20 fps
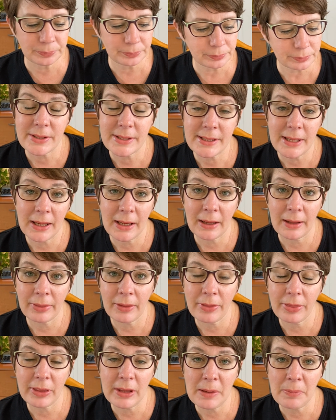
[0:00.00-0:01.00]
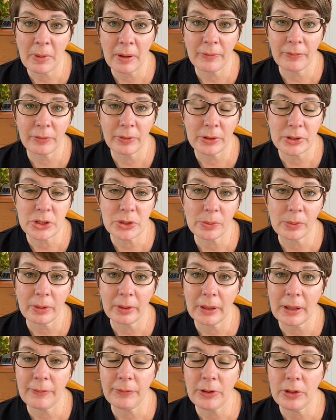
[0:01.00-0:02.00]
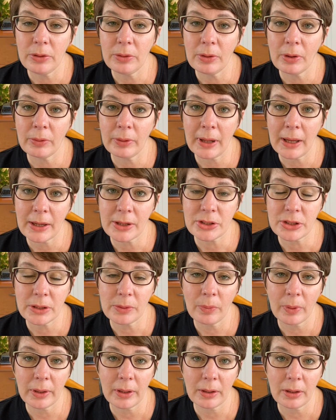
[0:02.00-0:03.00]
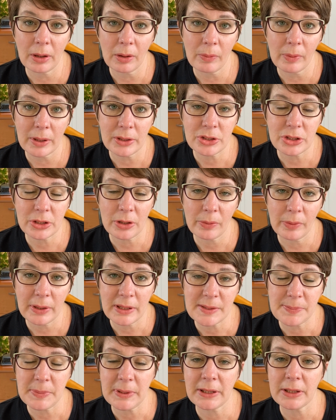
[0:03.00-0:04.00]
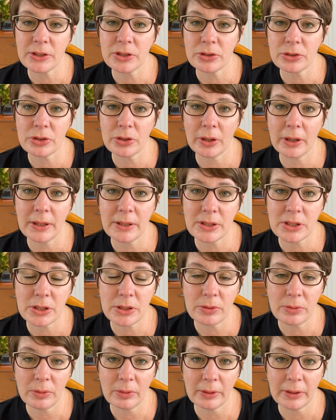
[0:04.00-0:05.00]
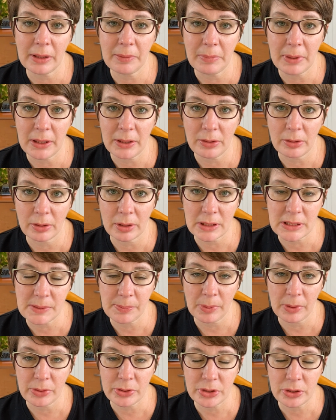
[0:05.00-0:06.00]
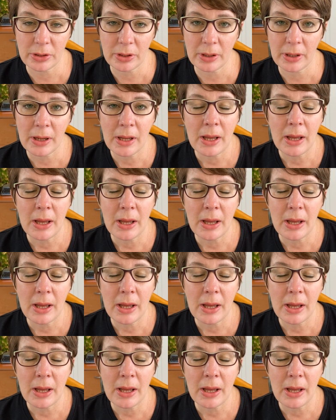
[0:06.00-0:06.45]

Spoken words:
Staying on the theme of virtual, if you don't actually want to go on showings because you're trying to limit your exposure,